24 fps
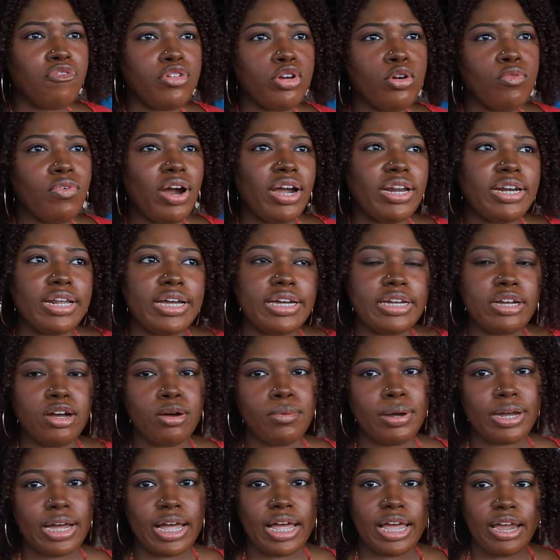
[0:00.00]
view right now,
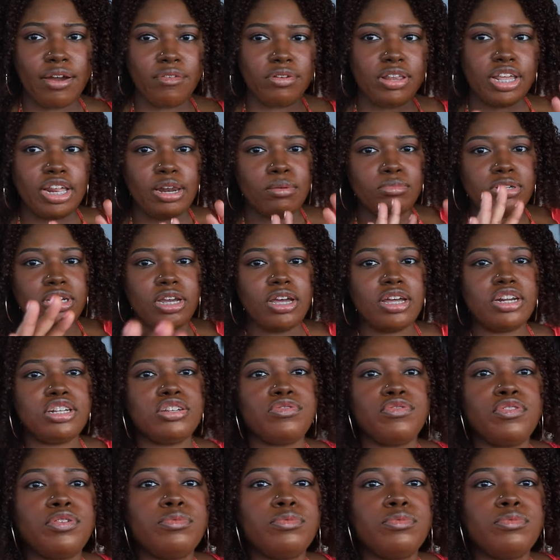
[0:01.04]
oh my god, everything I'm trying